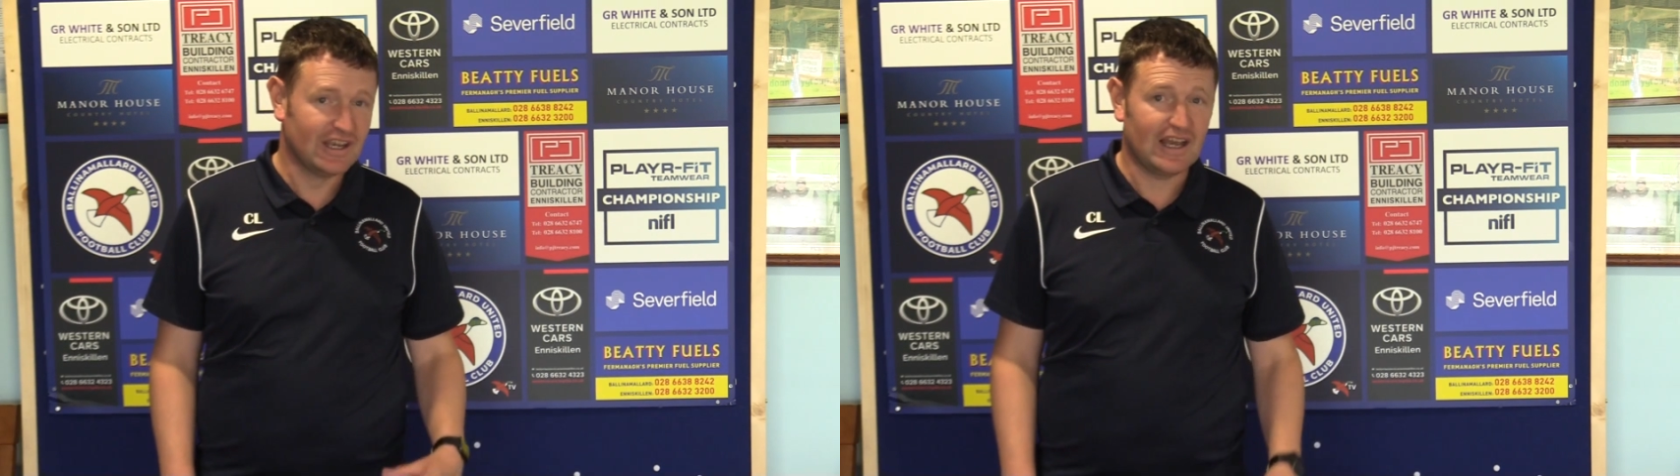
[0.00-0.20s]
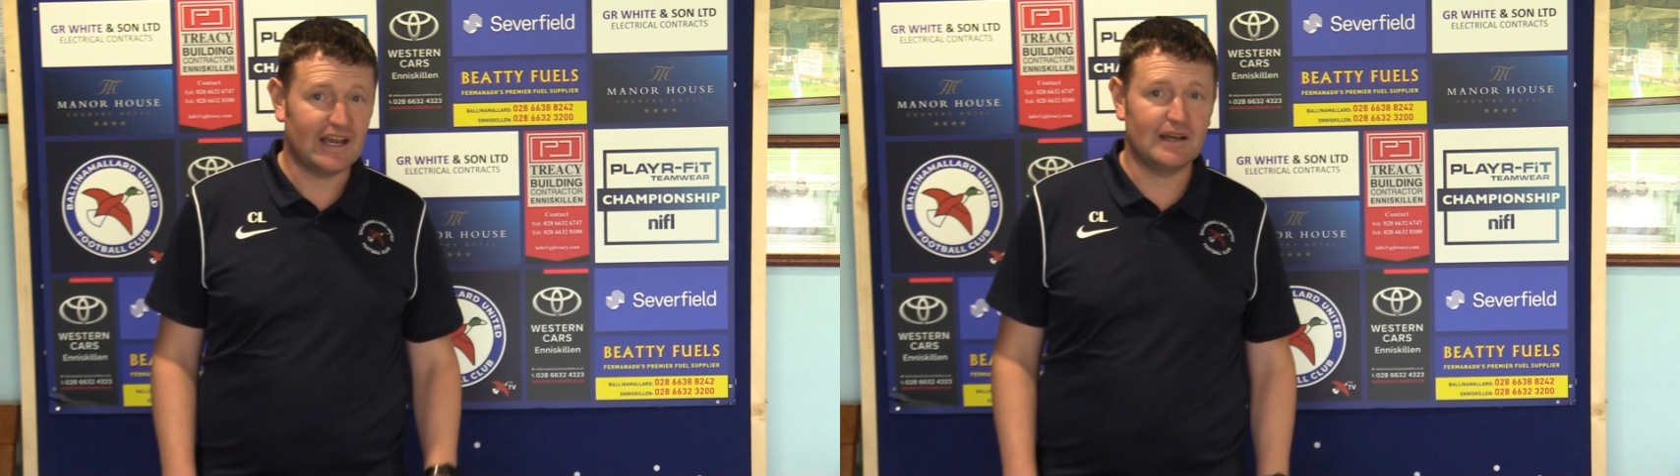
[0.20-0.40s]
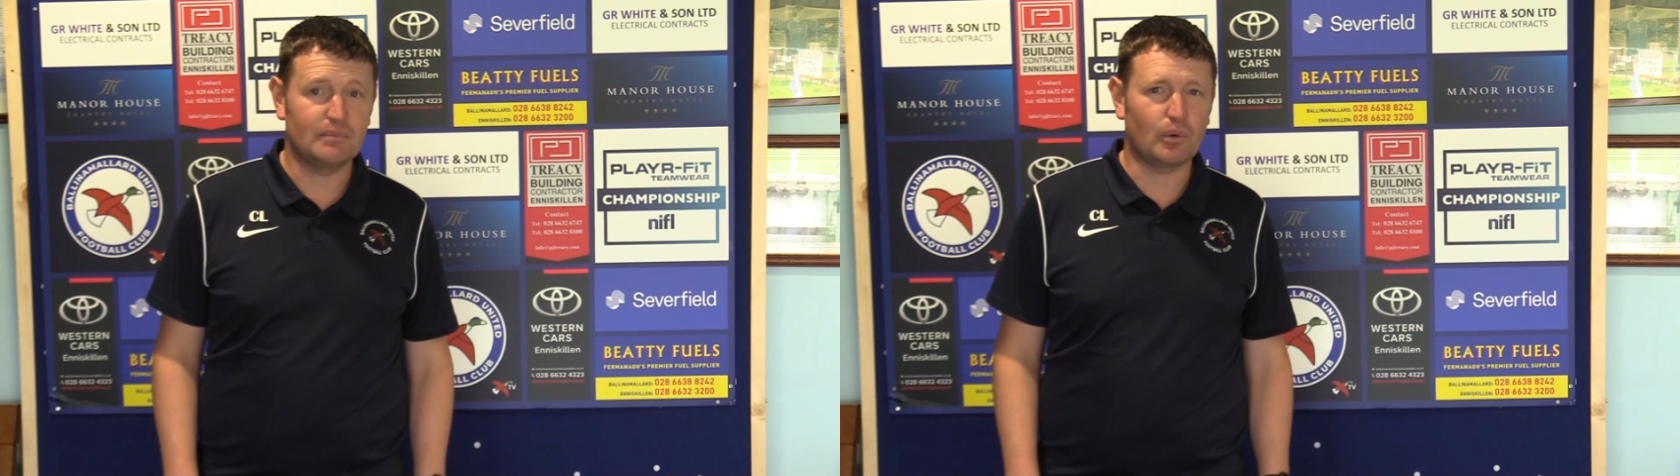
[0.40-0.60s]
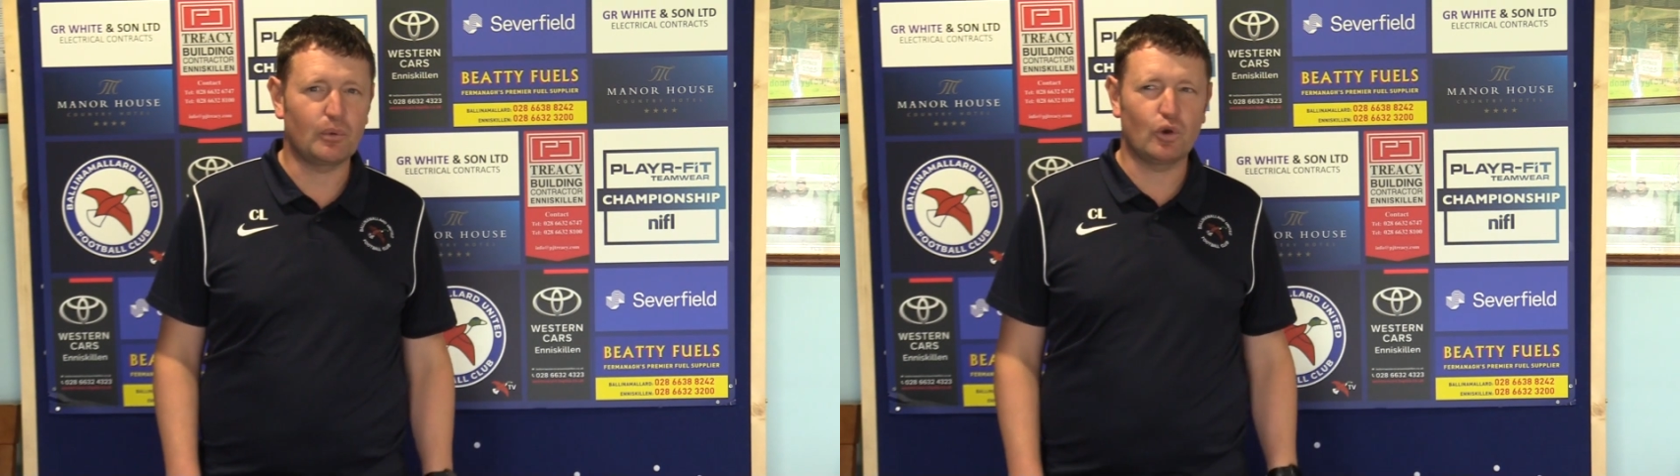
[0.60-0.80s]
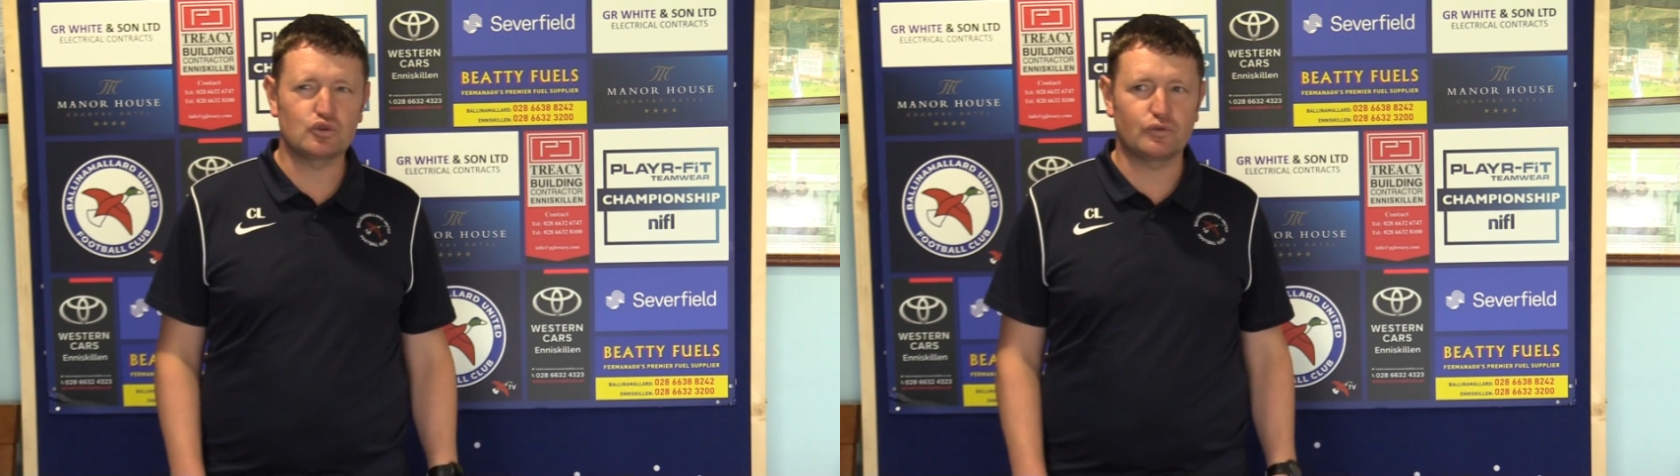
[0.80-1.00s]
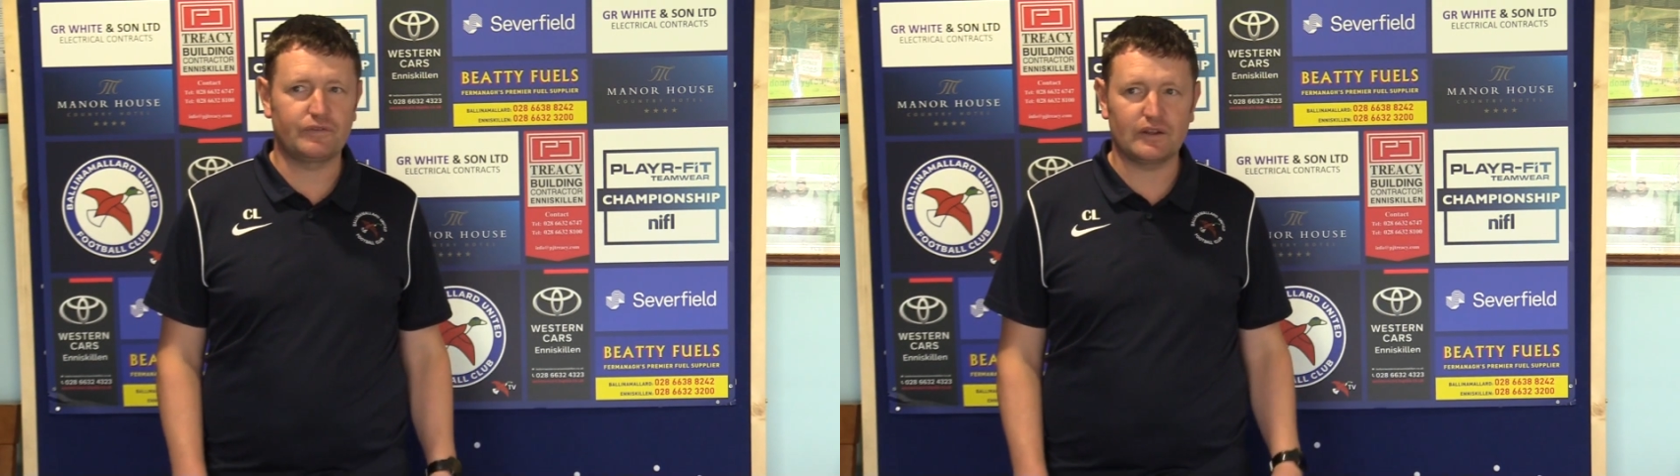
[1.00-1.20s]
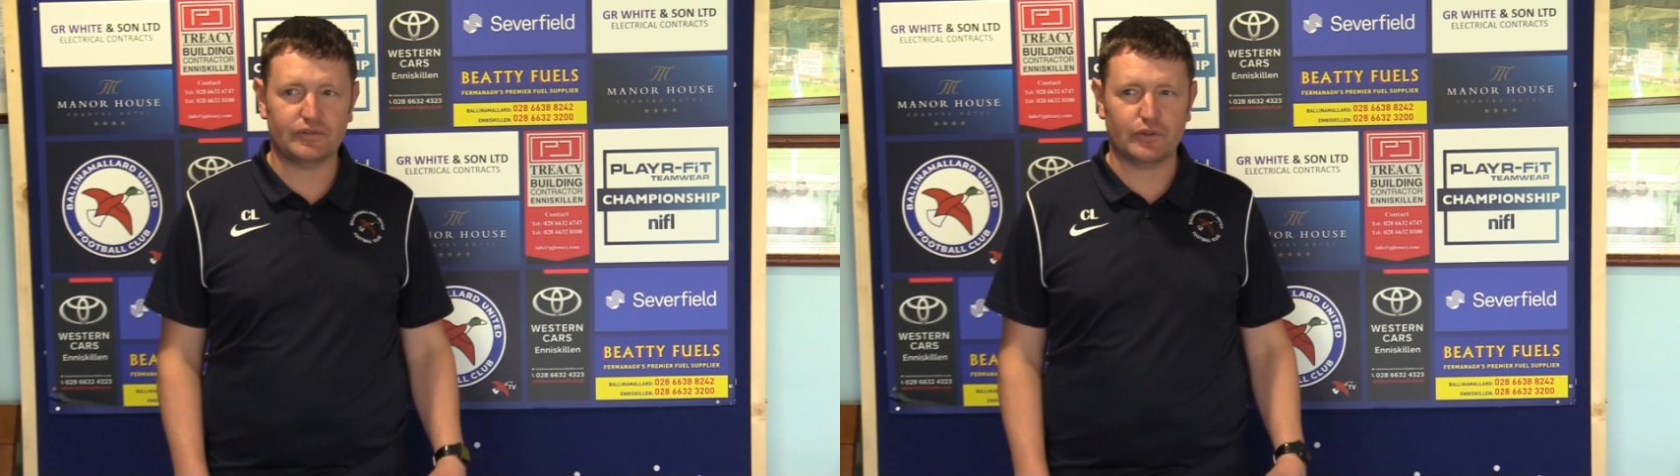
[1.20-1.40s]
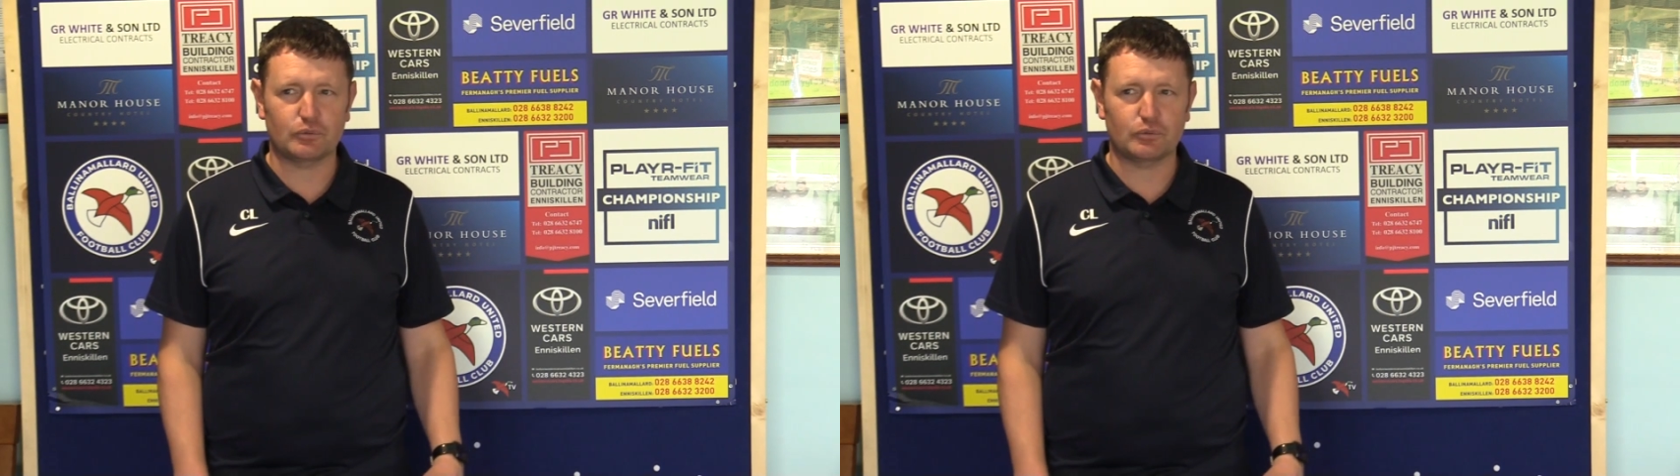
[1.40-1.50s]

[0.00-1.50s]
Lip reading: But we also felt